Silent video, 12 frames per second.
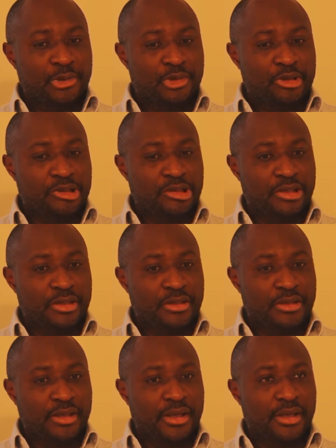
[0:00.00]

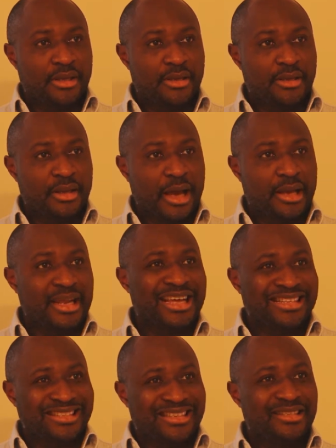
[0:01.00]
opportunities in either
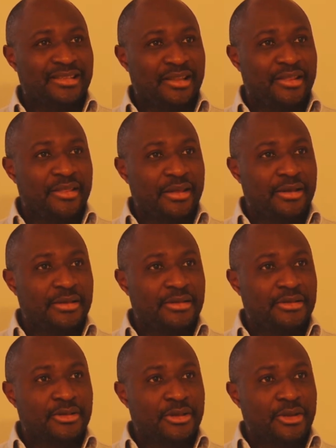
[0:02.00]
existing
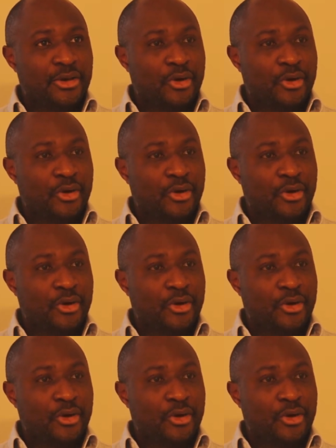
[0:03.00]
things